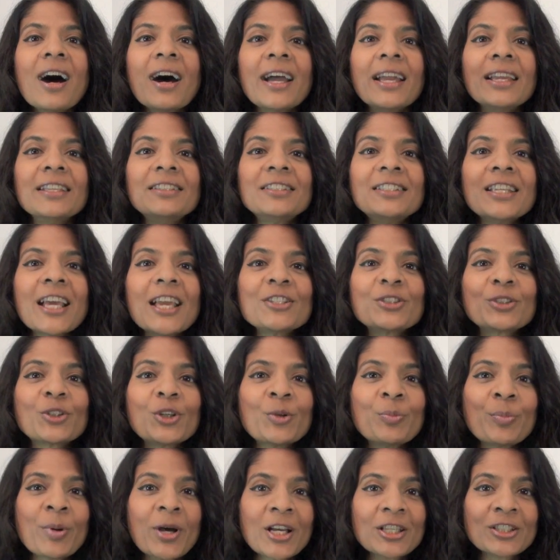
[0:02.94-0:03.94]
Hi, today's
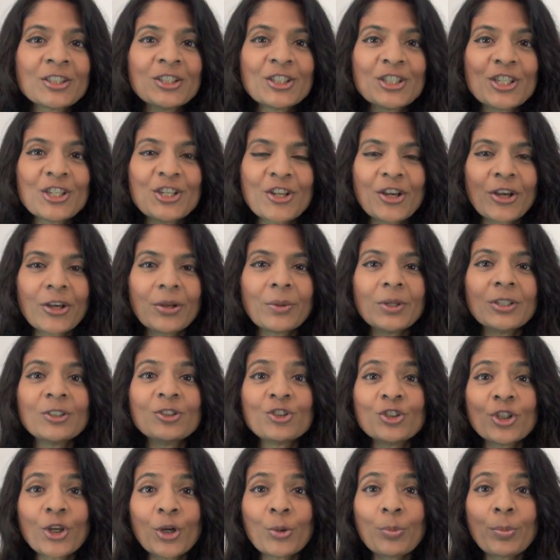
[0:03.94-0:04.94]
good person to know
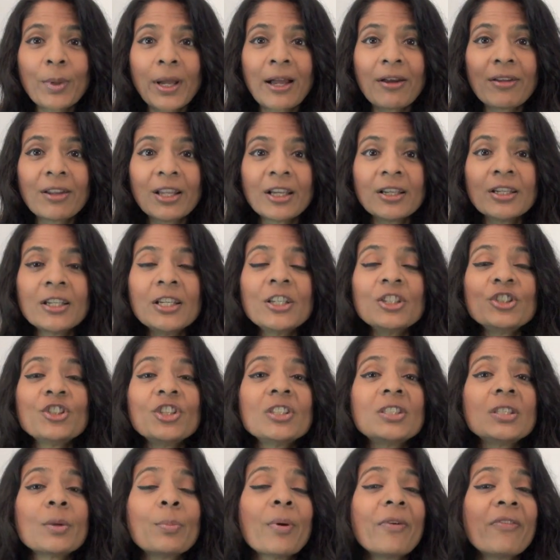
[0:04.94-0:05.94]
is Jo Boaler.
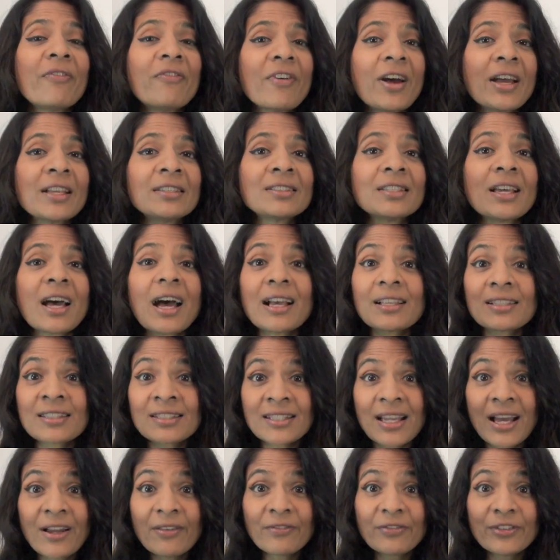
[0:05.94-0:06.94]
She's a professor at
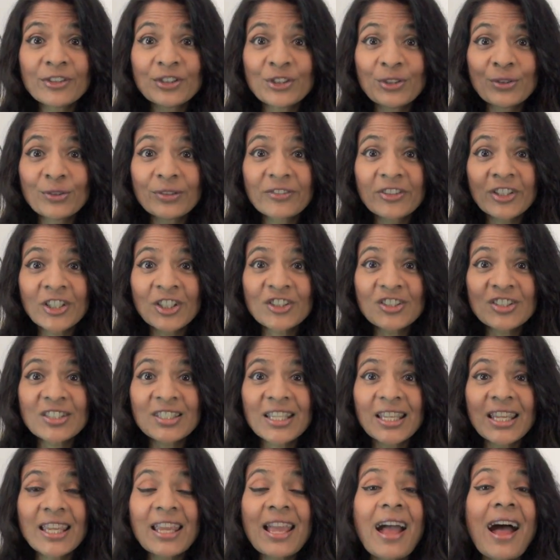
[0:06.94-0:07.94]
Stanford
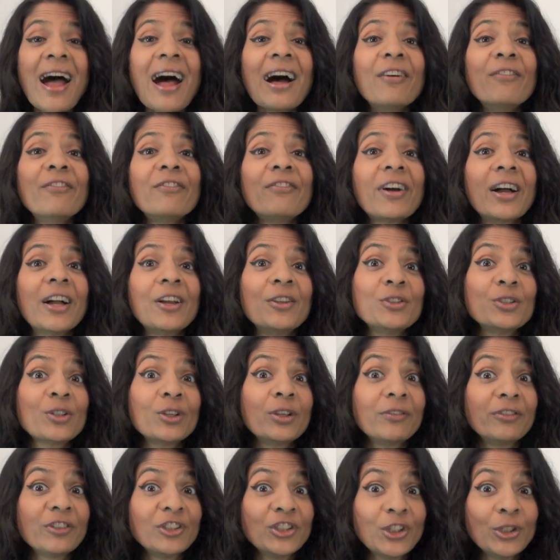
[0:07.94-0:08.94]
University and founder
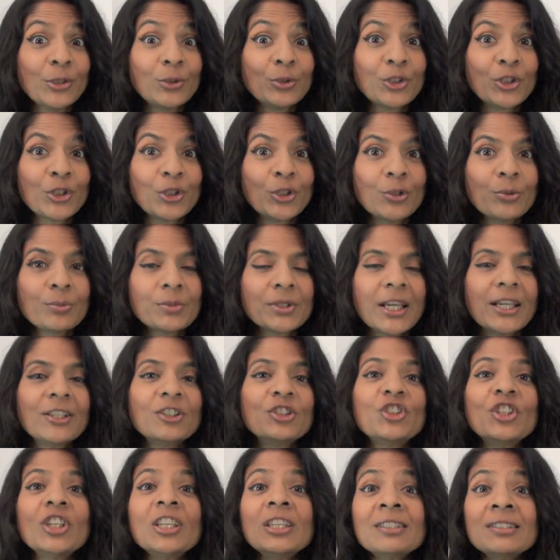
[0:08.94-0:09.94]
of U-Cubed.
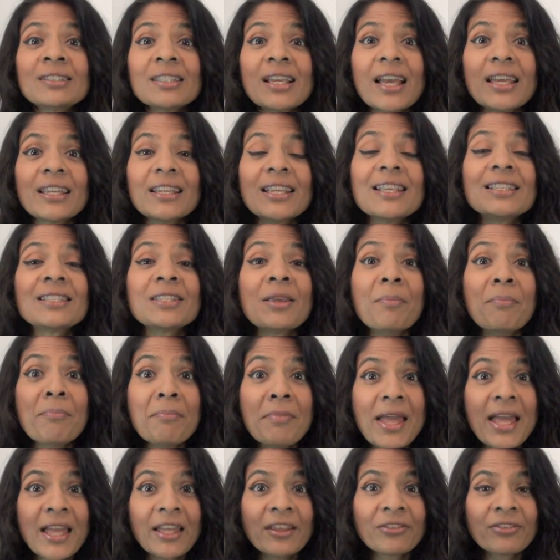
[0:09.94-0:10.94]
And she said it's a
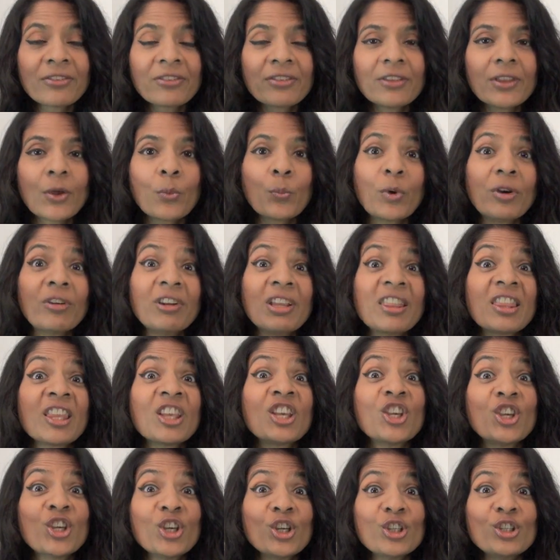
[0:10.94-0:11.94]
myth that we're either
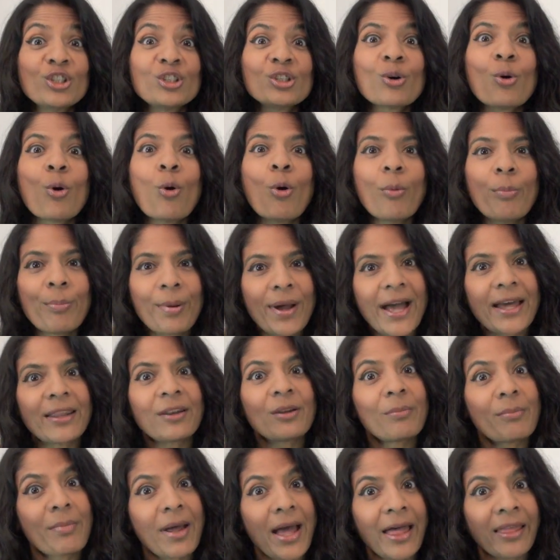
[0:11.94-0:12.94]
good or
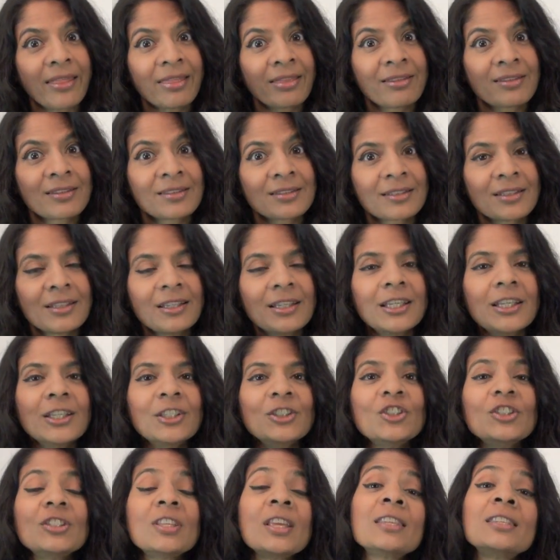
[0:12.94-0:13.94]
bad at maths.
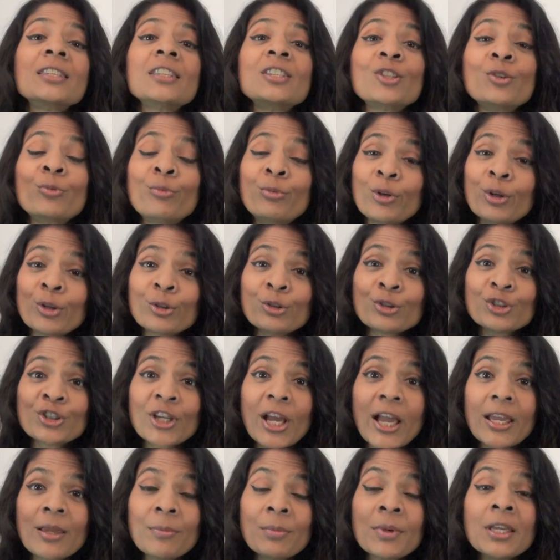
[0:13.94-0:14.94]
She says it's a real
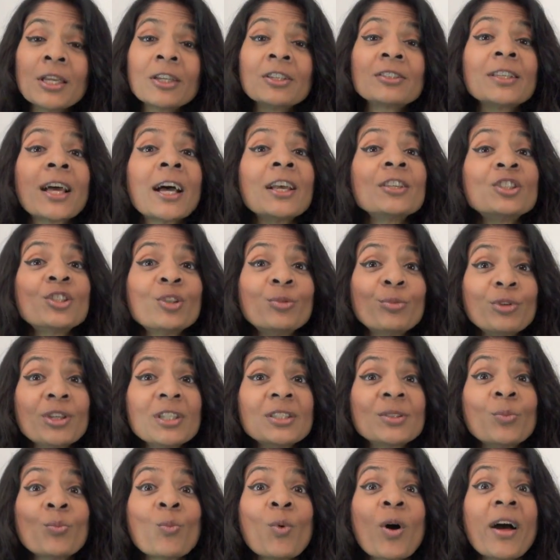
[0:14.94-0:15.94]
shame because that's the
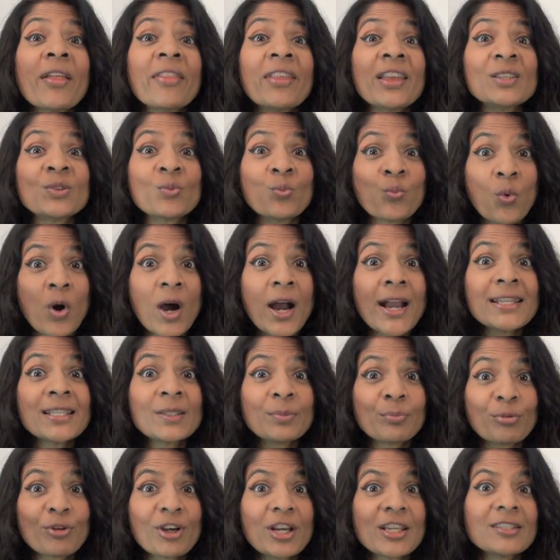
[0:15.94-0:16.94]
reason why there's
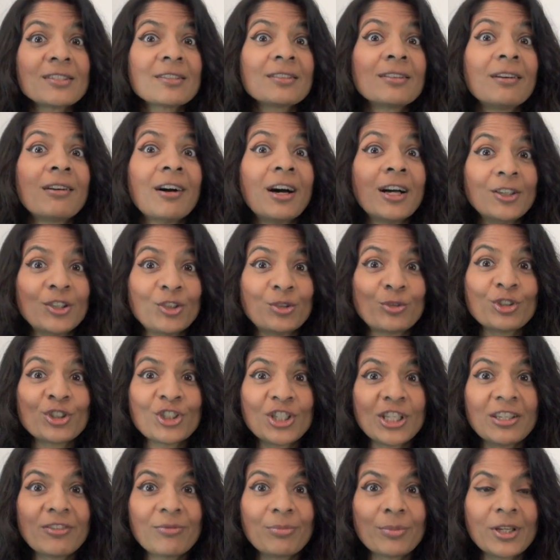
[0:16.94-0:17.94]
widespread
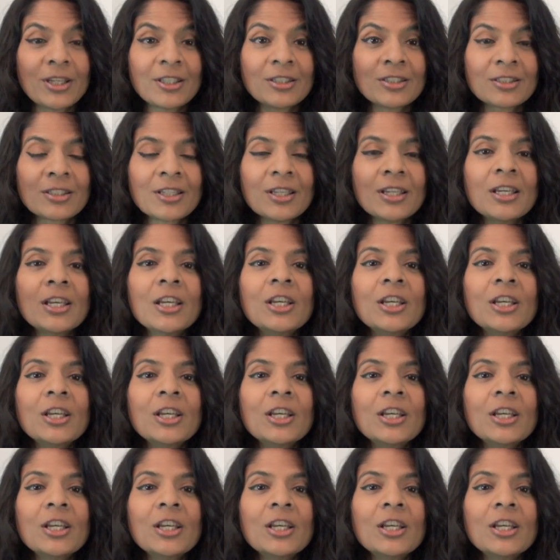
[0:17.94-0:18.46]
underachievement.